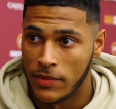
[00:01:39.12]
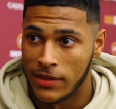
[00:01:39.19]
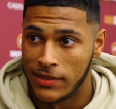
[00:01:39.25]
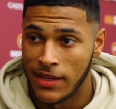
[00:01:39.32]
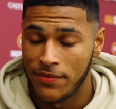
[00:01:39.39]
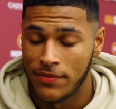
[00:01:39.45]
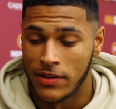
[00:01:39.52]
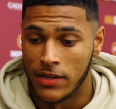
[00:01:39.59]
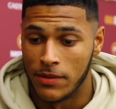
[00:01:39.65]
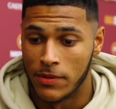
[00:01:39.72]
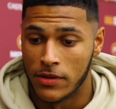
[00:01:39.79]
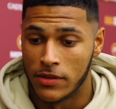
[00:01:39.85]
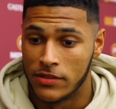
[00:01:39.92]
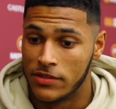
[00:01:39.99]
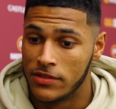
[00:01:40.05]
Yeah, definitely,
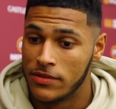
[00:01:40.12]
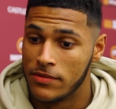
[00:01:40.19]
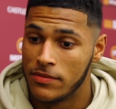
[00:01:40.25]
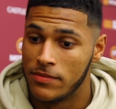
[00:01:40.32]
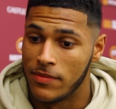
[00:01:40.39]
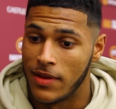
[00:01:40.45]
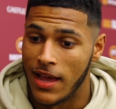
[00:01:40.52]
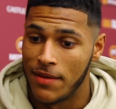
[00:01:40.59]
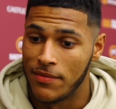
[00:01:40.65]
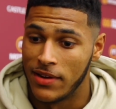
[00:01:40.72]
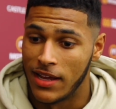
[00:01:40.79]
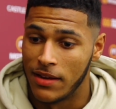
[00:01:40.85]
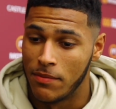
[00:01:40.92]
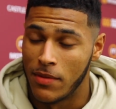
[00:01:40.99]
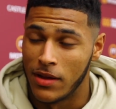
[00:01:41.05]
because I haven't
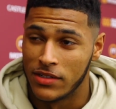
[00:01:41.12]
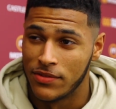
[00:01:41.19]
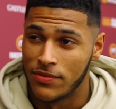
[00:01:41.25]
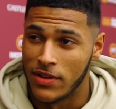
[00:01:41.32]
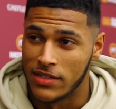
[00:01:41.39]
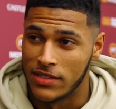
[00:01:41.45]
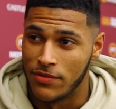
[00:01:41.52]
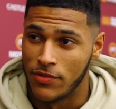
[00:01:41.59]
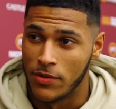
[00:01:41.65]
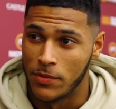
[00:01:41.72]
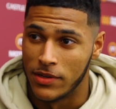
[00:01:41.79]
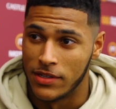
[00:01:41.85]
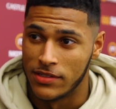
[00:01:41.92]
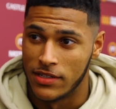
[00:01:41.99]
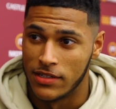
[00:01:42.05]
had much first team
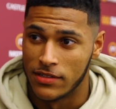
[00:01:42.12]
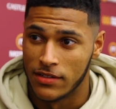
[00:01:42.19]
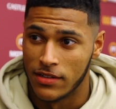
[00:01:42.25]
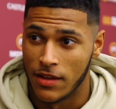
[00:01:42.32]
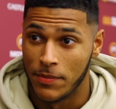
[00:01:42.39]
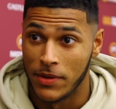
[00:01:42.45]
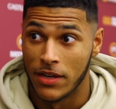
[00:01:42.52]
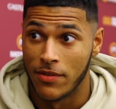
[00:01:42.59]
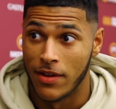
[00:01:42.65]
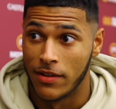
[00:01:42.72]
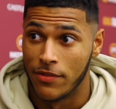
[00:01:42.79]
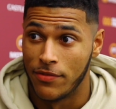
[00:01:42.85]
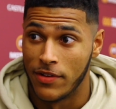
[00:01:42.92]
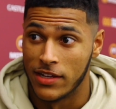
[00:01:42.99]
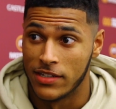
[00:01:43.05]
football this season. I've been around
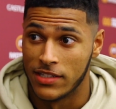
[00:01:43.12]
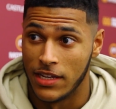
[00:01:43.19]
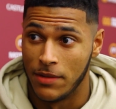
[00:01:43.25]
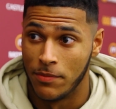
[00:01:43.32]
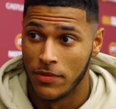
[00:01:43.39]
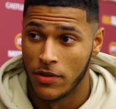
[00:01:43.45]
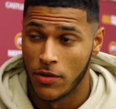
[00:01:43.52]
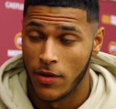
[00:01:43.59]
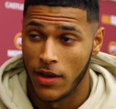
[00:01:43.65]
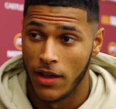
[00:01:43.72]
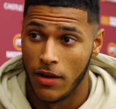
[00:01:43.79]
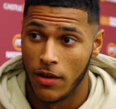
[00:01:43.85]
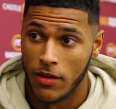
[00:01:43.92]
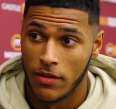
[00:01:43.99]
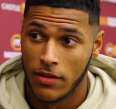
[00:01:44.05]
the first team quite
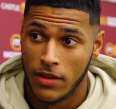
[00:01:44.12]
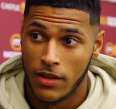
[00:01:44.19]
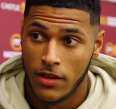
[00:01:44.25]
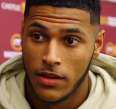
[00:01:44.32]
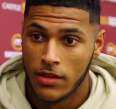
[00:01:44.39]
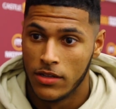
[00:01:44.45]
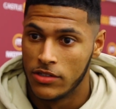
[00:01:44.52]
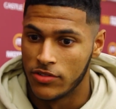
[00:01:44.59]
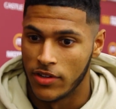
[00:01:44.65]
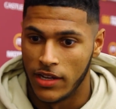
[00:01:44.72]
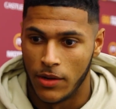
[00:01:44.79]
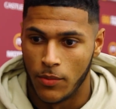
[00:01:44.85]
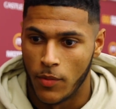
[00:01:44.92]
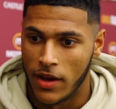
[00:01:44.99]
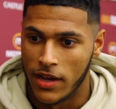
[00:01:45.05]
a lot,
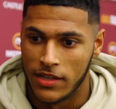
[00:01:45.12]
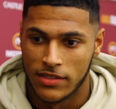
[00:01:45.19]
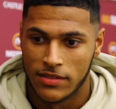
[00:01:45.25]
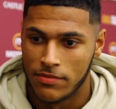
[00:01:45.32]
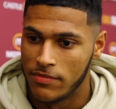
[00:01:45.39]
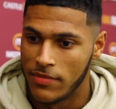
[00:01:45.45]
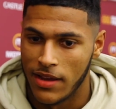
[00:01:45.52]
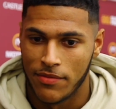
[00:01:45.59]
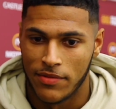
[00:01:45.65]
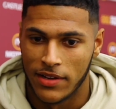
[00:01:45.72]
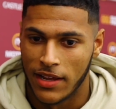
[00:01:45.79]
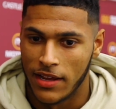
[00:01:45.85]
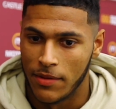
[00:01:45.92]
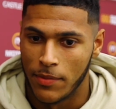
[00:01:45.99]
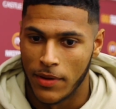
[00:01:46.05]
training-wise, every
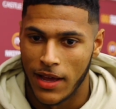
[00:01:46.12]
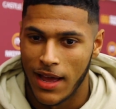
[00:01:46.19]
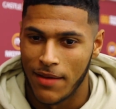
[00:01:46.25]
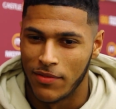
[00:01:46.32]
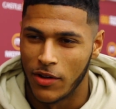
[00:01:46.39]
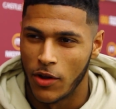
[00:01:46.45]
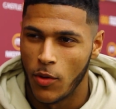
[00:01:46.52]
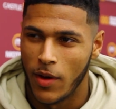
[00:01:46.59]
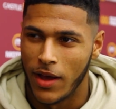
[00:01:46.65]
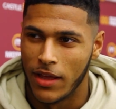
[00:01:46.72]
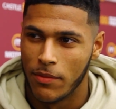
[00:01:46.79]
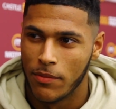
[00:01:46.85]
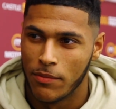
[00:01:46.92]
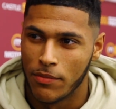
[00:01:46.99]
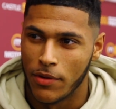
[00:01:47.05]
day, but I haven't quite
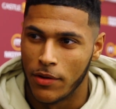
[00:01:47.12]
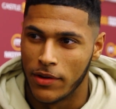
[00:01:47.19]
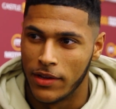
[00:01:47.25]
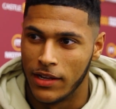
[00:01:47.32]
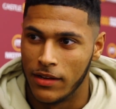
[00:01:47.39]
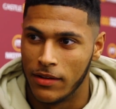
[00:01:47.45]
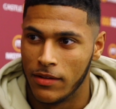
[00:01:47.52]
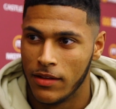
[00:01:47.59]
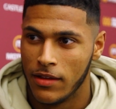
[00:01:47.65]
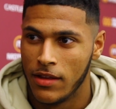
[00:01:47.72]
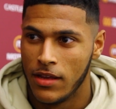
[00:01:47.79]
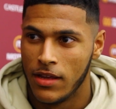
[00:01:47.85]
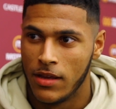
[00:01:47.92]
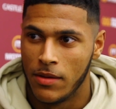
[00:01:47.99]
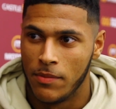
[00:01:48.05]
broken in.
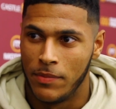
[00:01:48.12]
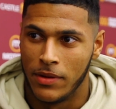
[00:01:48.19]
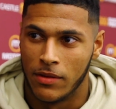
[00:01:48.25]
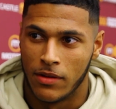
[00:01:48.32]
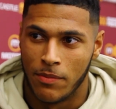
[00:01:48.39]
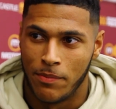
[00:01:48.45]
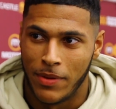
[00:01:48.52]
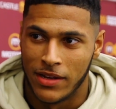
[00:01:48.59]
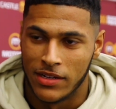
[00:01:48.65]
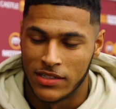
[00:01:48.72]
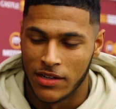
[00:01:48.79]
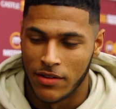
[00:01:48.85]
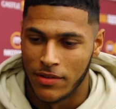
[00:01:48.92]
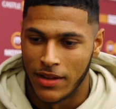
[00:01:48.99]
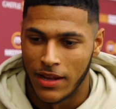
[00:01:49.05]
Been on the bench
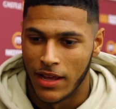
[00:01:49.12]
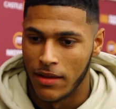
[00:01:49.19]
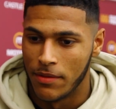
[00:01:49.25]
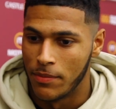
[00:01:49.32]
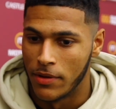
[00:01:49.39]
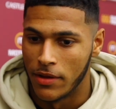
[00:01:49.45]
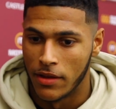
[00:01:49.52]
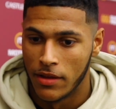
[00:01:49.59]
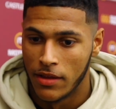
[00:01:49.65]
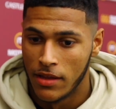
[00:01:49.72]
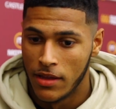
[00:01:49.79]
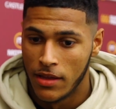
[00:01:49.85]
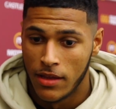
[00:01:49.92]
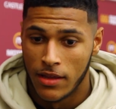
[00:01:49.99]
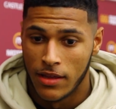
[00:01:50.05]
here and there, but
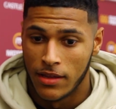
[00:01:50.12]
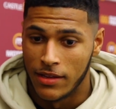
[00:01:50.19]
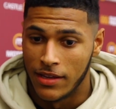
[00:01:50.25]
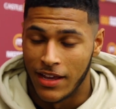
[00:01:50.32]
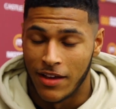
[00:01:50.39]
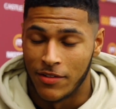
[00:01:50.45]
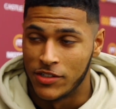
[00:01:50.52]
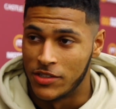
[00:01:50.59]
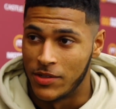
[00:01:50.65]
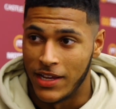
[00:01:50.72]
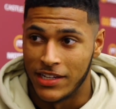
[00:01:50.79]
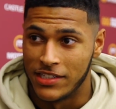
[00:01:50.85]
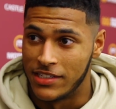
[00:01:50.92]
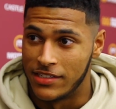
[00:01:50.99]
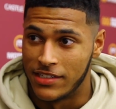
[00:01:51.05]
yeah, I was just
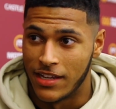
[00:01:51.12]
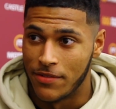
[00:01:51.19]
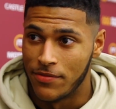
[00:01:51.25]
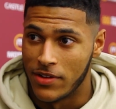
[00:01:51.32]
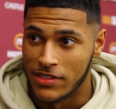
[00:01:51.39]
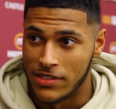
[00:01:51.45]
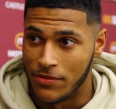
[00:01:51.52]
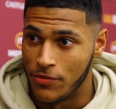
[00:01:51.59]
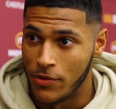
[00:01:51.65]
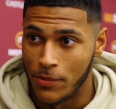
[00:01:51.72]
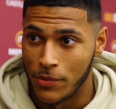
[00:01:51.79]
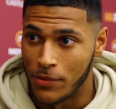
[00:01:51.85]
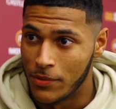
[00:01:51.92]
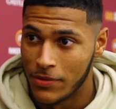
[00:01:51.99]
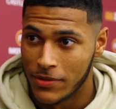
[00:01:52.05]
itching to get first team
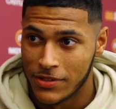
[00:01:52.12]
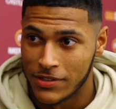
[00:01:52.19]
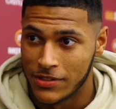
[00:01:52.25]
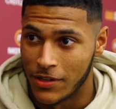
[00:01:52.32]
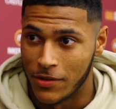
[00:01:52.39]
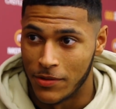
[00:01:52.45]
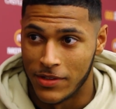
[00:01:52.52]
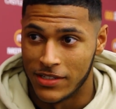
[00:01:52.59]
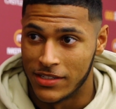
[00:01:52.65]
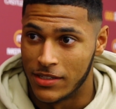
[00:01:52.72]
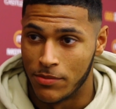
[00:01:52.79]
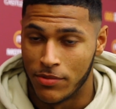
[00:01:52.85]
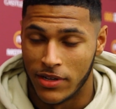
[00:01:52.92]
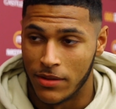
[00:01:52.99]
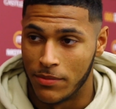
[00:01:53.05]
football, so this is a
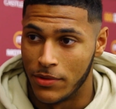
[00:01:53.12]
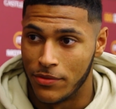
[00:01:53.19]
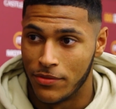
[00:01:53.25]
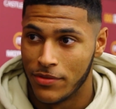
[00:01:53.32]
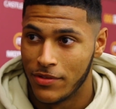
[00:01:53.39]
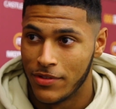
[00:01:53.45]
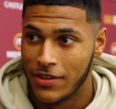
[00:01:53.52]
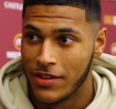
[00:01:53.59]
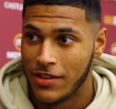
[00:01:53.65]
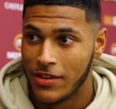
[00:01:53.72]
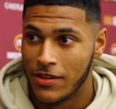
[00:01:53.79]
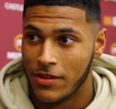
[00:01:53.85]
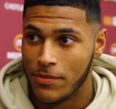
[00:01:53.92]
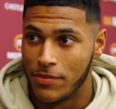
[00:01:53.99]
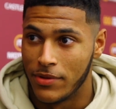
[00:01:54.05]
brilliant move. Yeah,
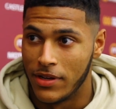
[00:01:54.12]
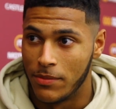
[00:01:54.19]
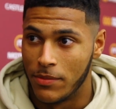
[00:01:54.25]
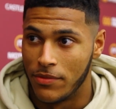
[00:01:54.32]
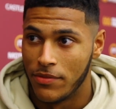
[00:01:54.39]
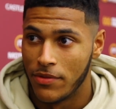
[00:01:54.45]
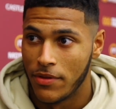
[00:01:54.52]
brilliant move.